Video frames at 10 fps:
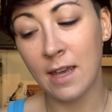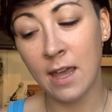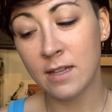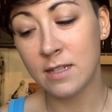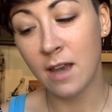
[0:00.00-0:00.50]

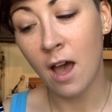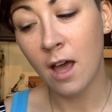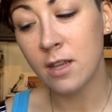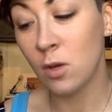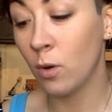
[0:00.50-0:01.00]
It
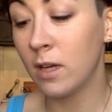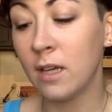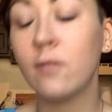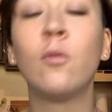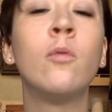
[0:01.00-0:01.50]
not your
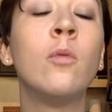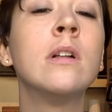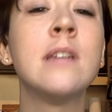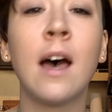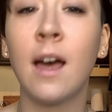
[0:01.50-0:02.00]
give
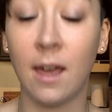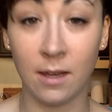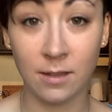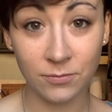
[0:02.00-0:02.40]
will die.